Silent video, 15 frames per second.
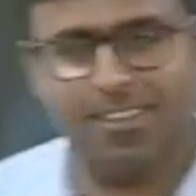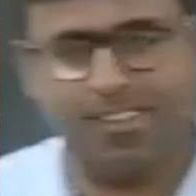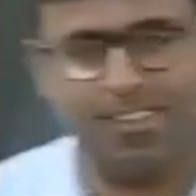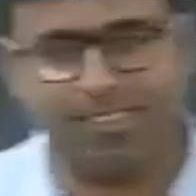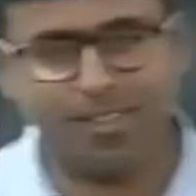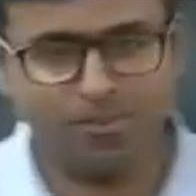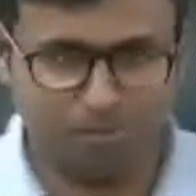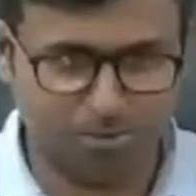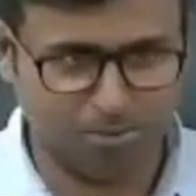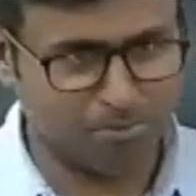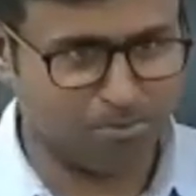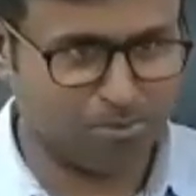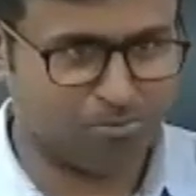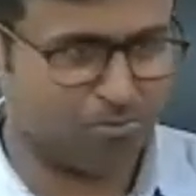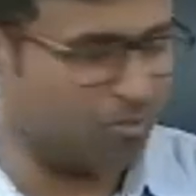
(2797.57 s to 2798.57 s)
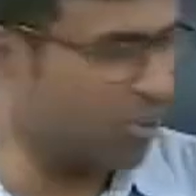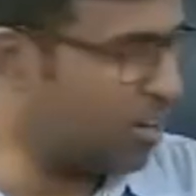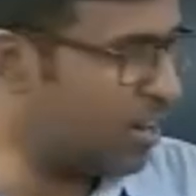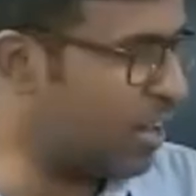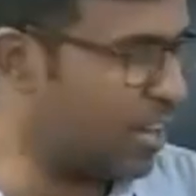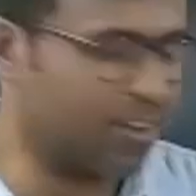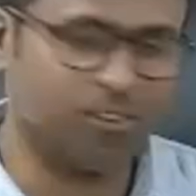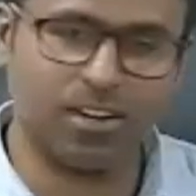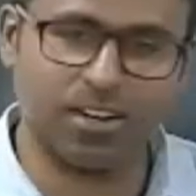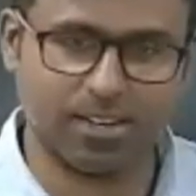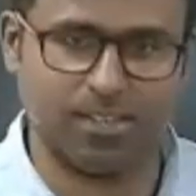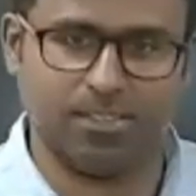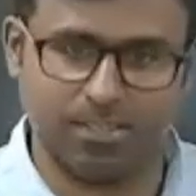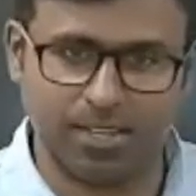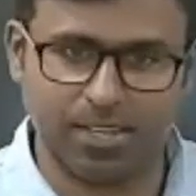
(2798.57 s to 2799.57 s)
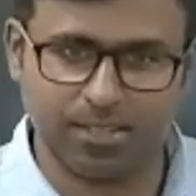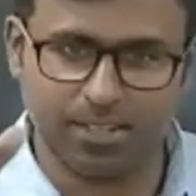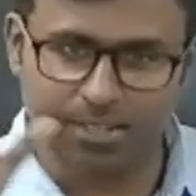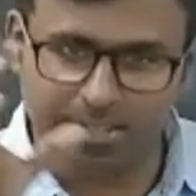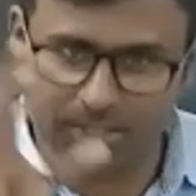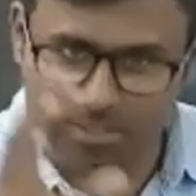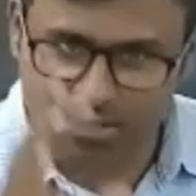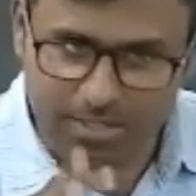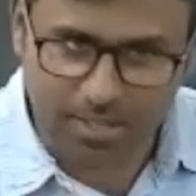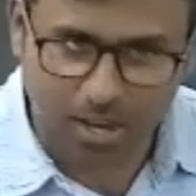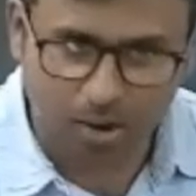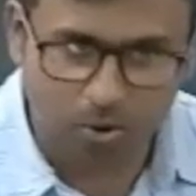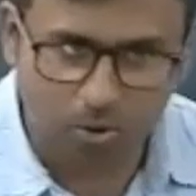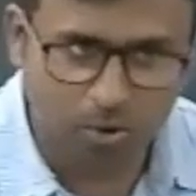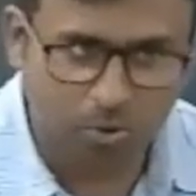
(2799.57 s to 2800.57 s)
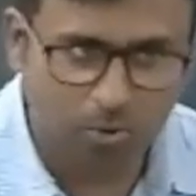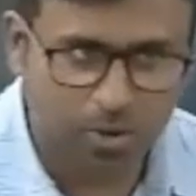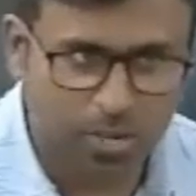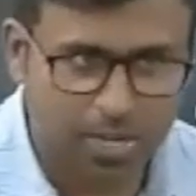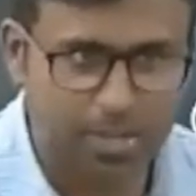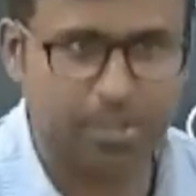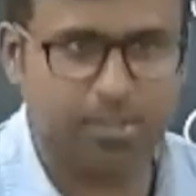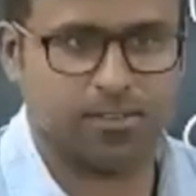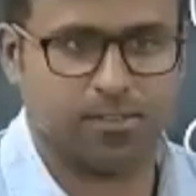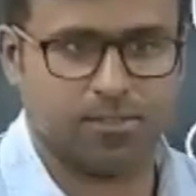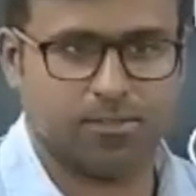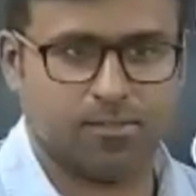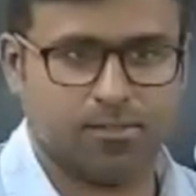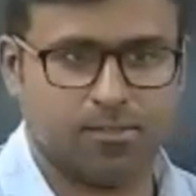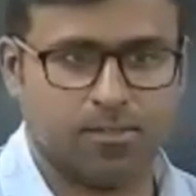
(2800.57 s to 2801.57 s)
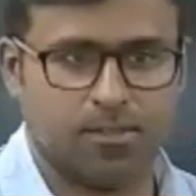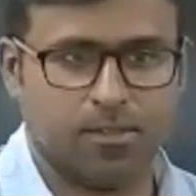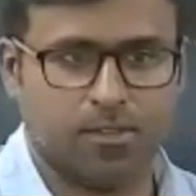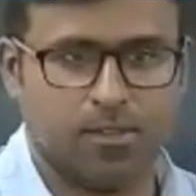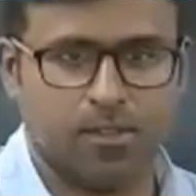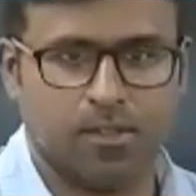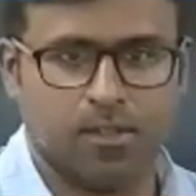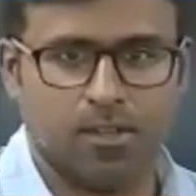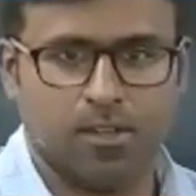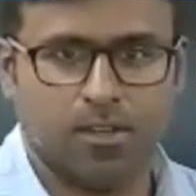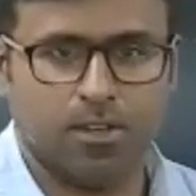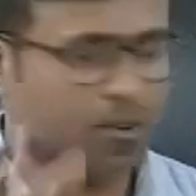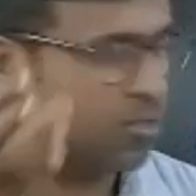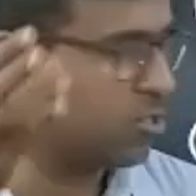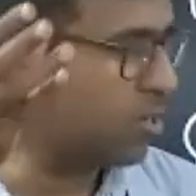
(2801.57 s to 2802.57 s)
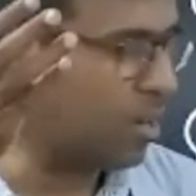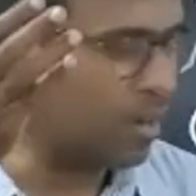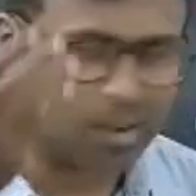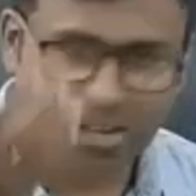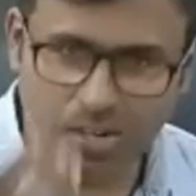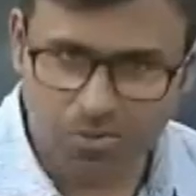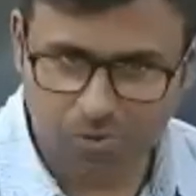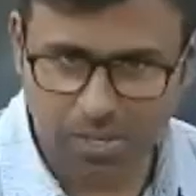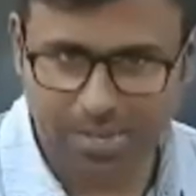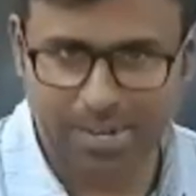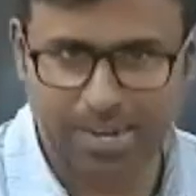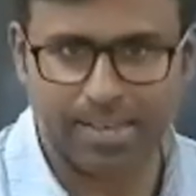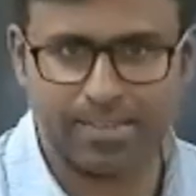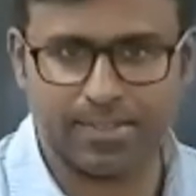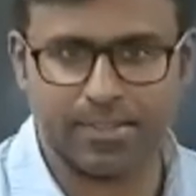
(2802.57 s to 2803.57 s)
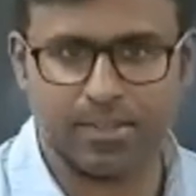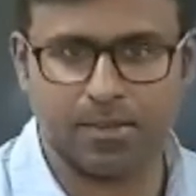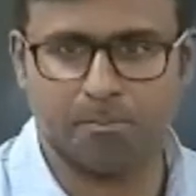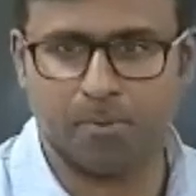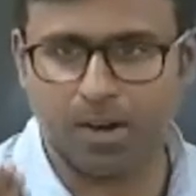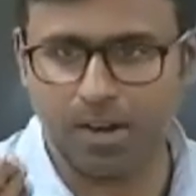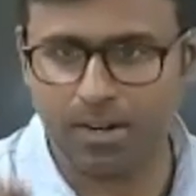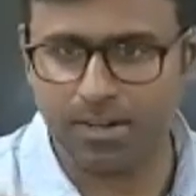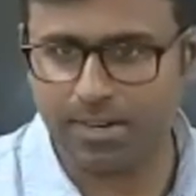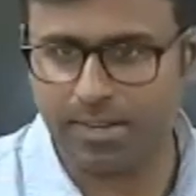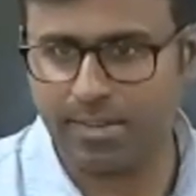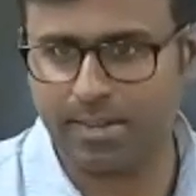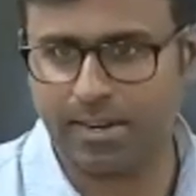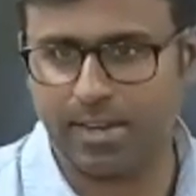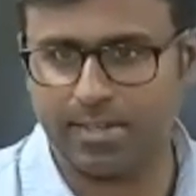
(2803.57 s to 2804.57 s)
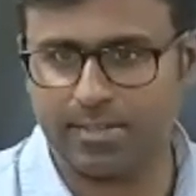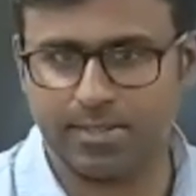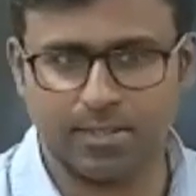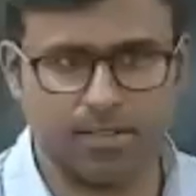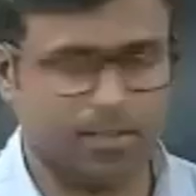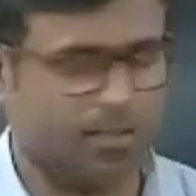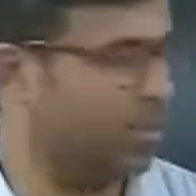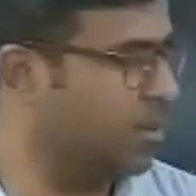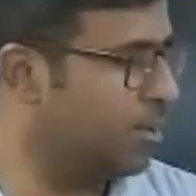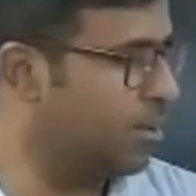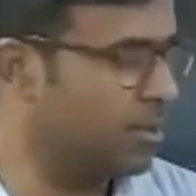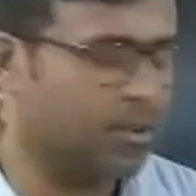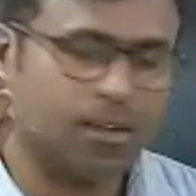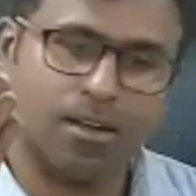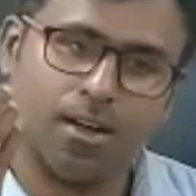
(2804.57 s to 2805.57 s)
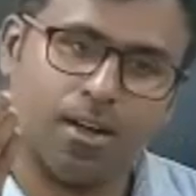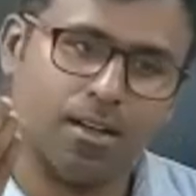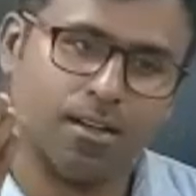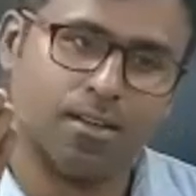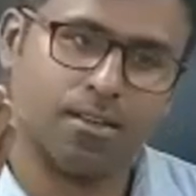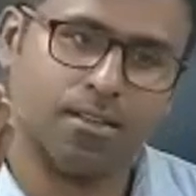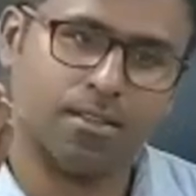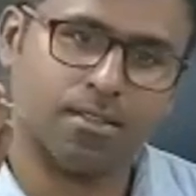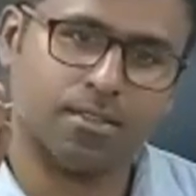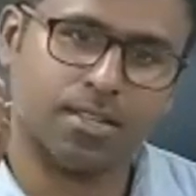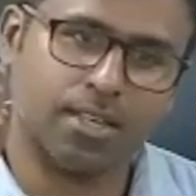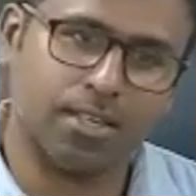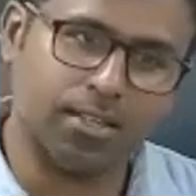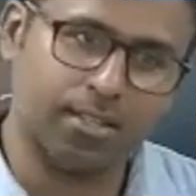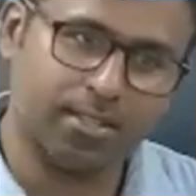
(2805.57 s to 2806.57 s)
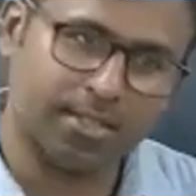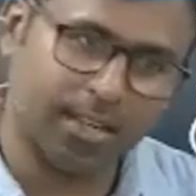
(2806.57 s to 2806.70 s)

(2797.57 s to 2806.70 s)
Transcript: See, full ah I will see, this is how you read geography class, polity class. See, this